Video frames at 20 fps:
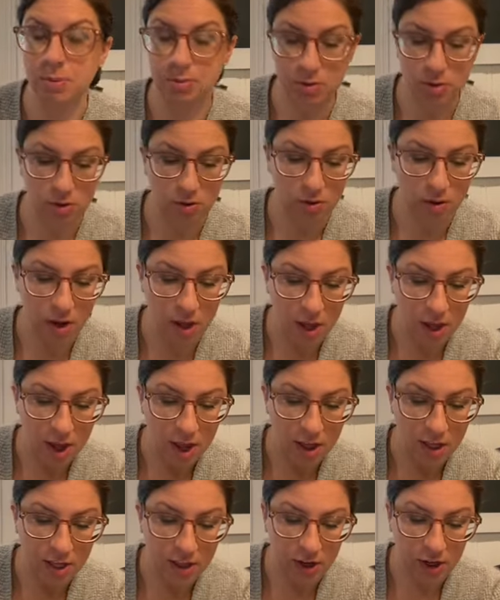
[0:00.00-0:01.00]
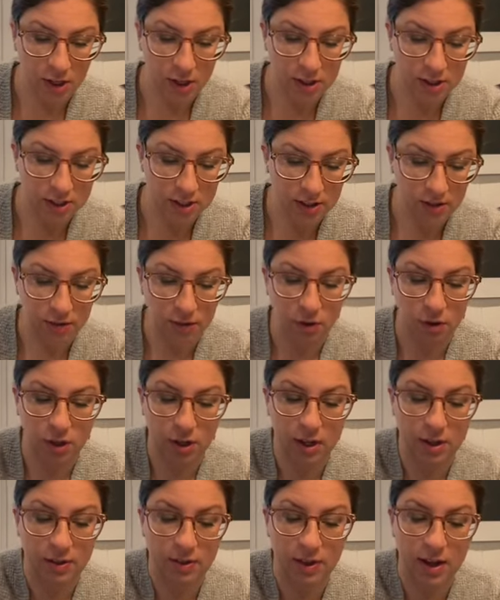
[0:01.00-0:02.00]
do thirds, if you look
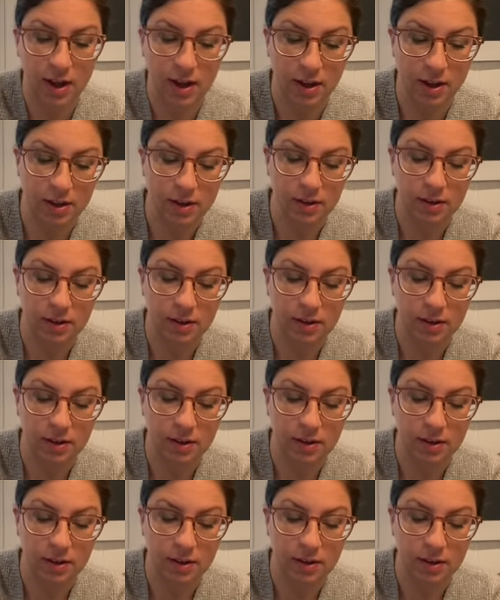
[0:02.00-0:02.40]
in the